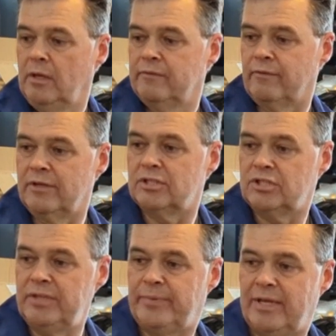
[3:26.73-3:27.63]
for this
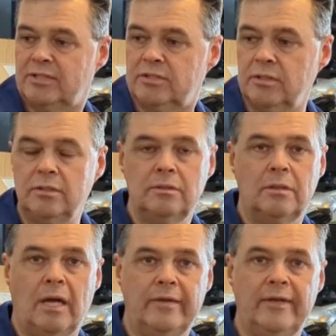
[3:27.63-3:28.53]
seat pedestal,
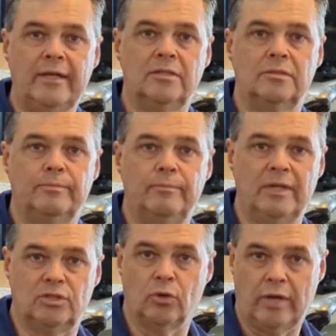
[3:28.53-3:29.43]
I think
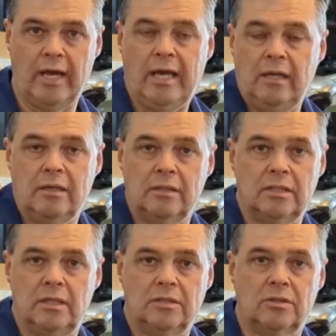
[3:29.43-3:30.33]
it's okay.
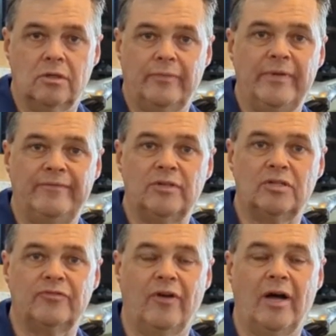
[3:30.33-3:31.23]
It's going to be
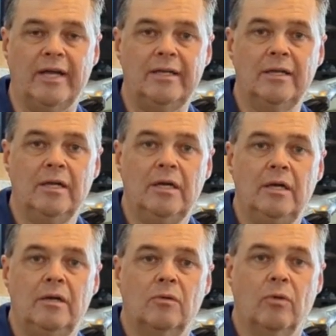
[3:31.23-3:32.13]
just fine.
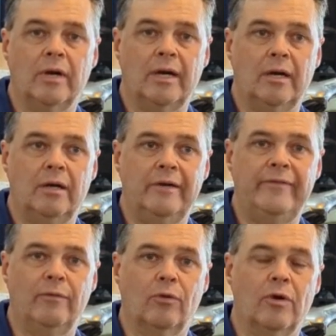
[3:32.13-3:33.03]
Where if
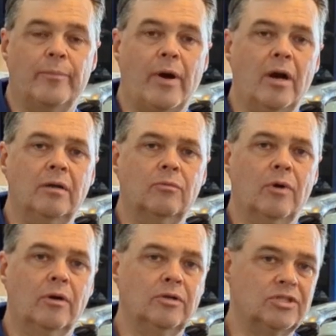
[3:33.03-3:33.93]
it were a part where
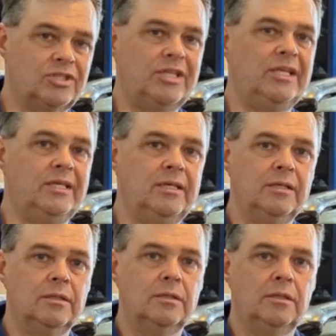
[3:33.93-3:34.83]
I'm going to seed
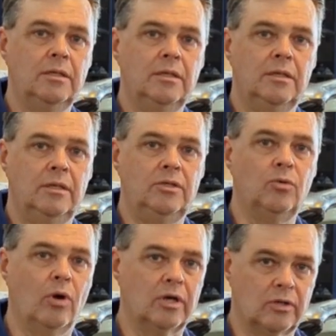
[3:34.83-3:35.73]
and you
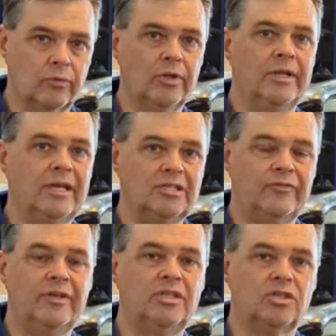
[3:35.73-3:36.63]
wanted a really nice
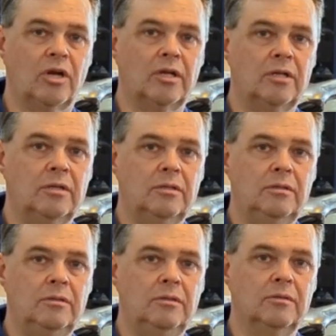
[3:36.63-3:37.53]
finish on it,
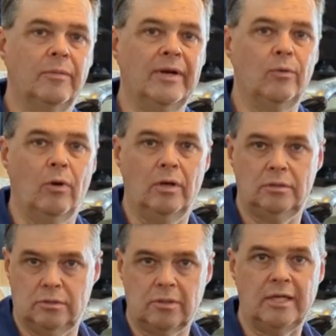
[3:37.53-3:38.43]
you might want
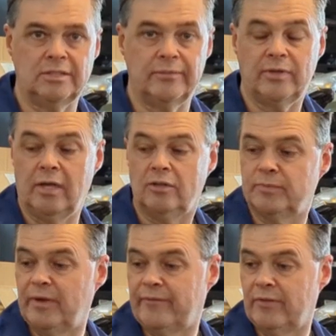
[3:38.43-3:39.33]
to try something else.
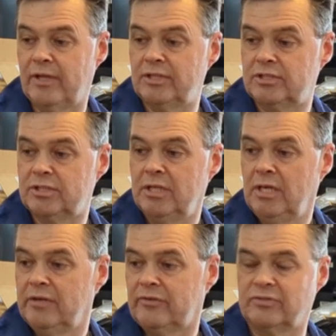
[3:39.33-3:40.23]
But for this,
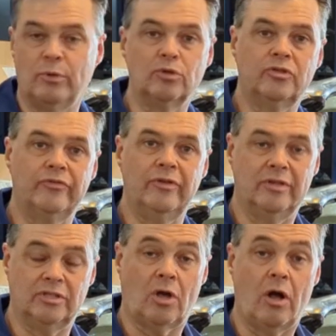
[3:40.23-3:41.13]
because most of
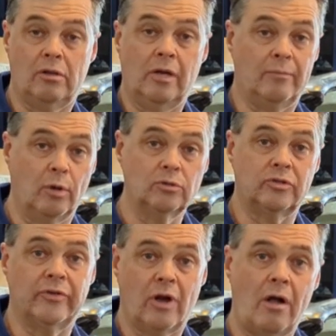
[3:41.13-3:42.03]

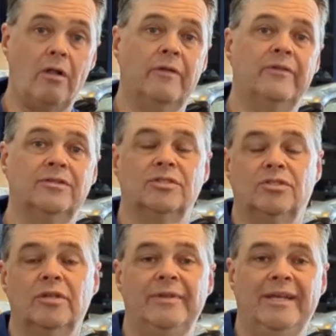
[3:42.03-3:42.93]
it, all of this is
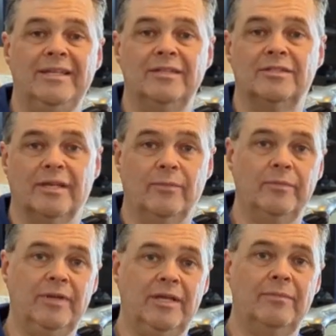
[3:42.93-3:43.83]
going to be hidden. Some will
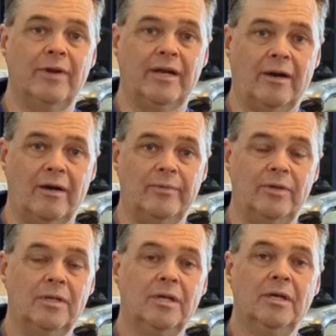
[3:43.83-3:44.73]
be hidden by carpet,
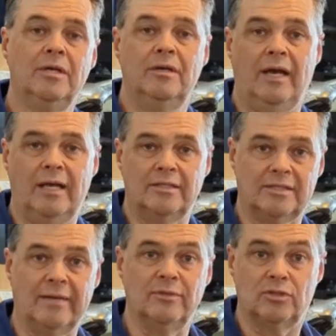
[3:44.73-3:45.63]
and
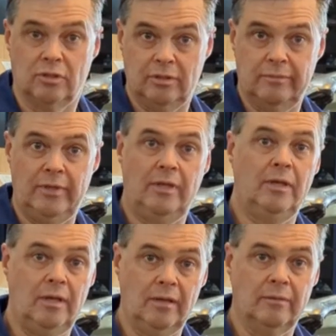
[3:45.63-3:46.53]
some is going to be,
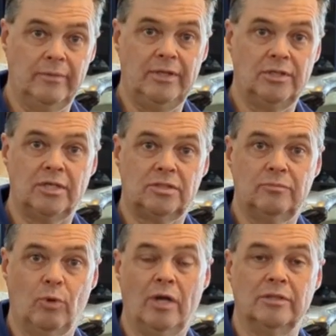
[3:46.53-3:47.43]
it'll be just
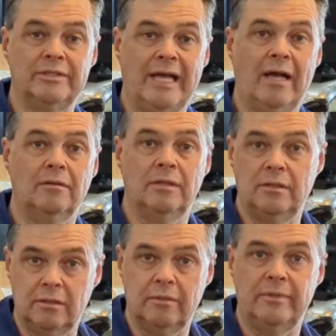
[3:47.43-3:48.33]
welded down,
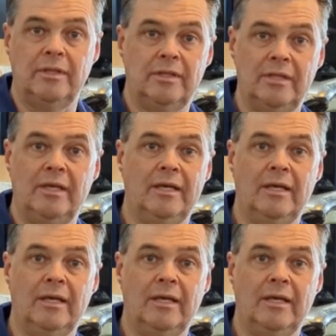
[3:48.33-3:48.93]
and it'll be the